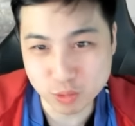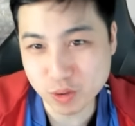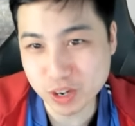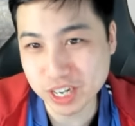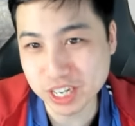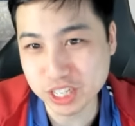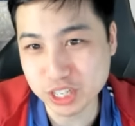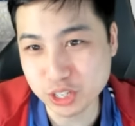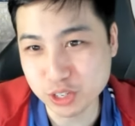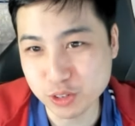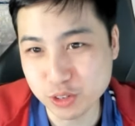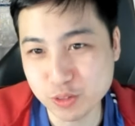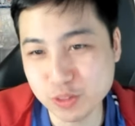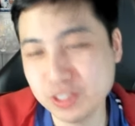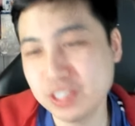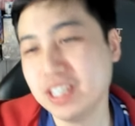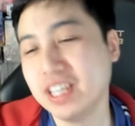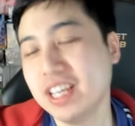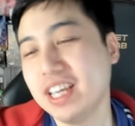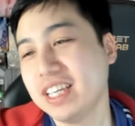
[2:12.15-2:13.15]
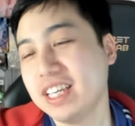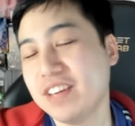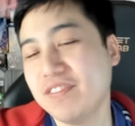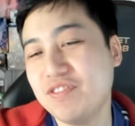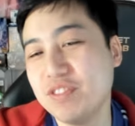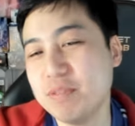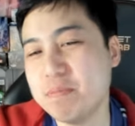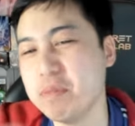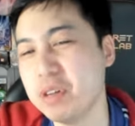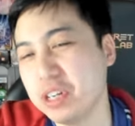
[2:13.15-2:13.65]
wanna use, get
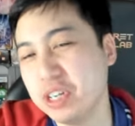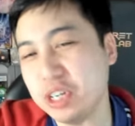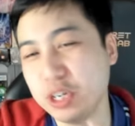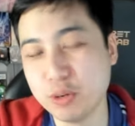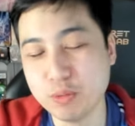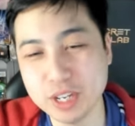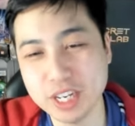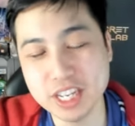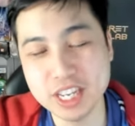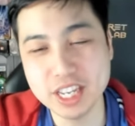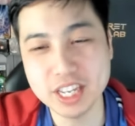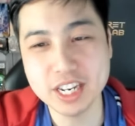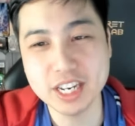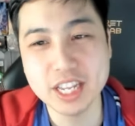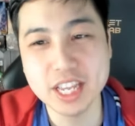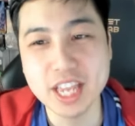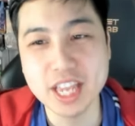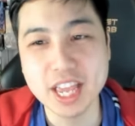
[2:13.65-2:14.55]
familiar with it,